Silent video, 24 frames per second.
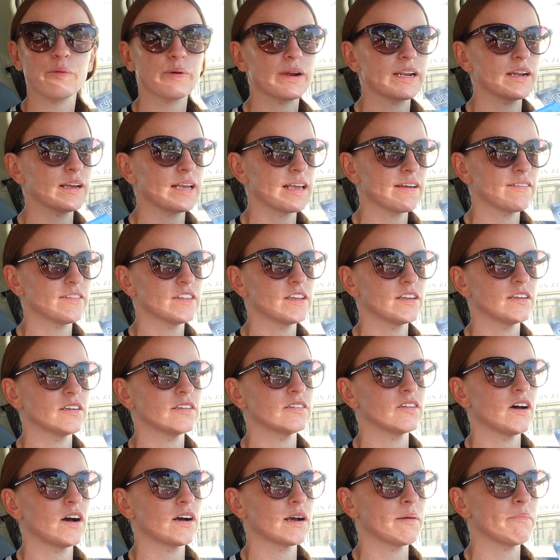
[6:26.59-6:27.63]
We're gonna give the
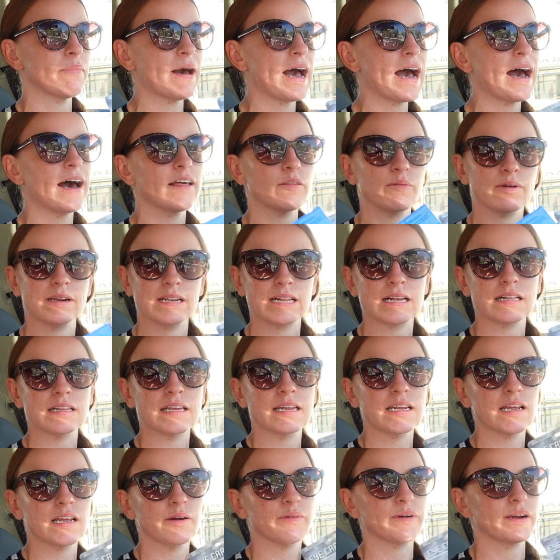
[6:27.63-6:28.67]
dog a bath, we're gonna
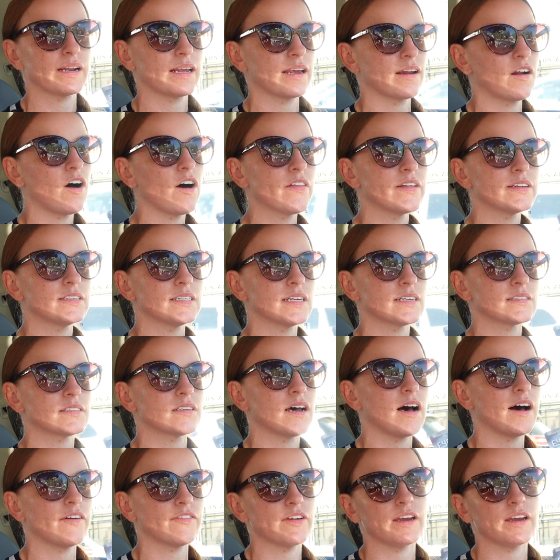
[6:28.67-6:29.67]
clean it, we're gonna get all the ticks off,